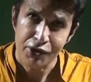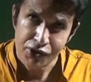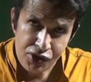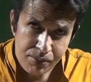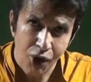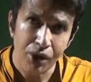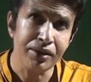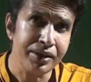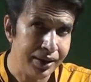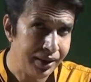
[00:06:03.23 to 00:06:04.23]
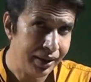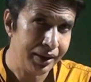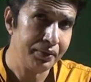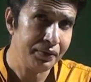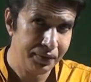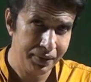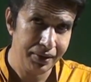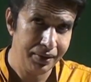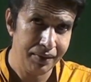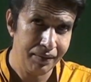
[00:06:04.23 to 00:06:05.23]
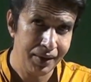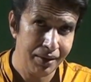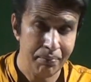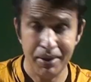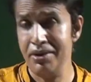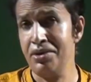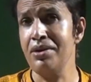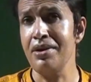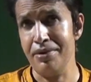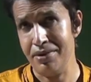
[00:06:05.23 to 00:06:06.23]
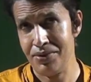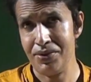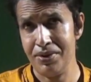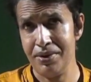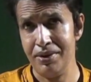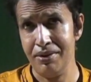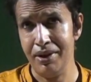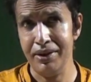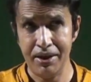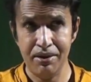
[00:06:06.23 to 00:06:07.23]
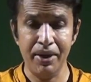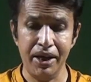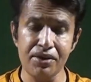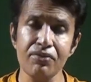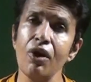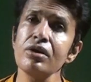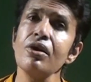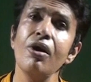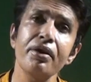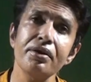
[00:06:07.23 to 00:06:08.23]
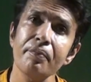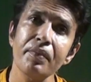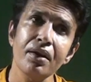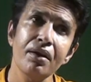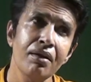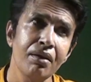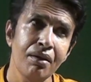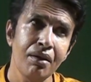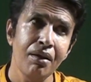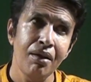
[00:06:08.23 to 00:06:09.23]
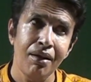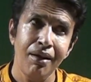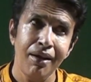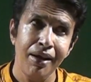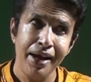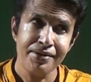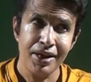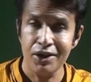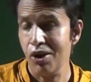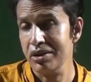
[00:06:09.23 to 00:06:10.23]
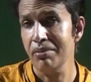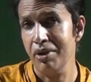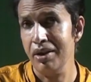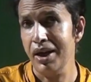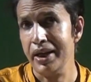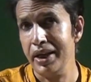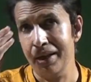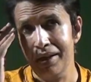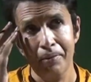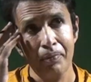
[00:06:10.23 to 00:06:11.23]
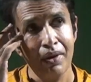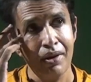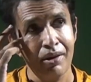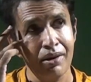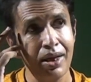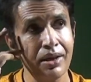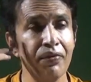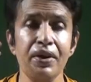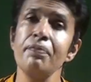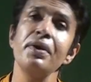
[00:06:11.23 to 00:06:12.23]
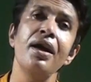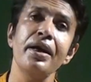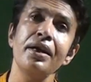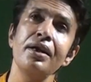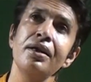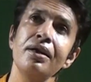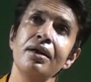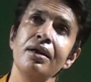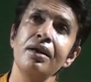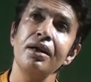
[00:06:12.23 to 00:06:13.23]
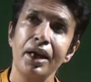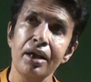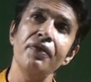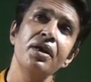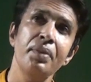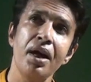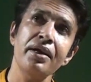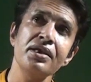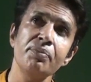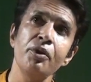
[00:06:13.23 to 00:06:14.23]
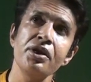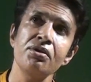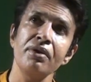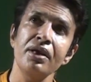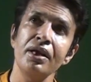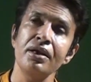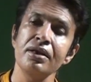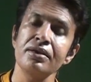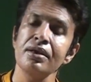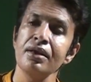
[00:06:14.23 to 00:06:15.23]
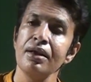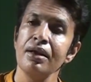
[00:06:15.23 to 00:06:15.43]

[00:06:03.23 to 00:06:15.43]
smaller than life, pedestrians. And that reminds Walcott, as he talks about Larkin, that Philip Larkin, in Philip Larkin's poetry, it is